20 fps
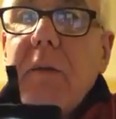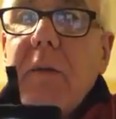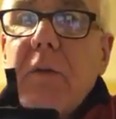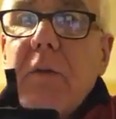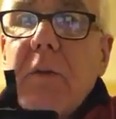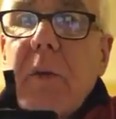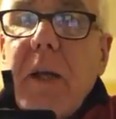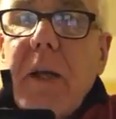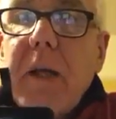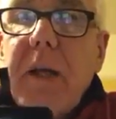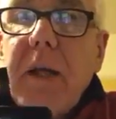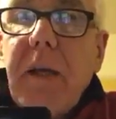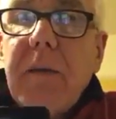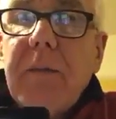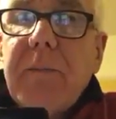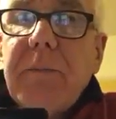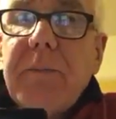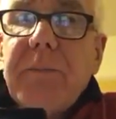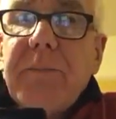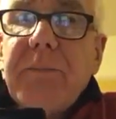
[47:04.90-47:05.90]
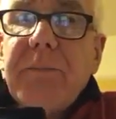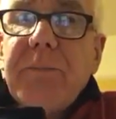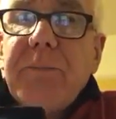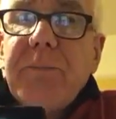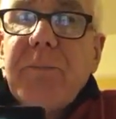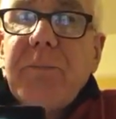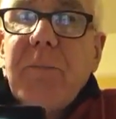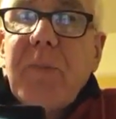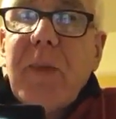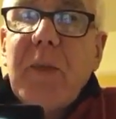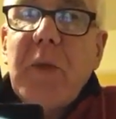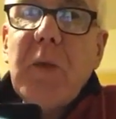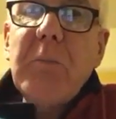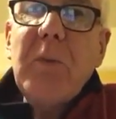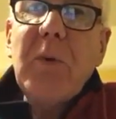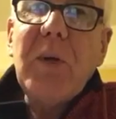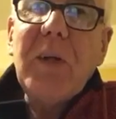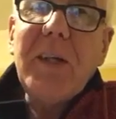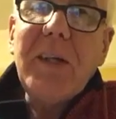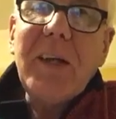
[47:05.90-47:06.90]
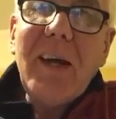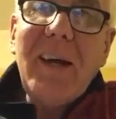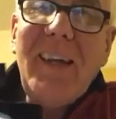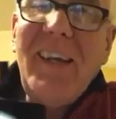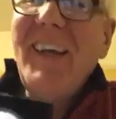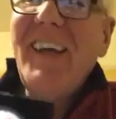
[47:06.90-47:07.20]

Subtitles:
20, you bullied her.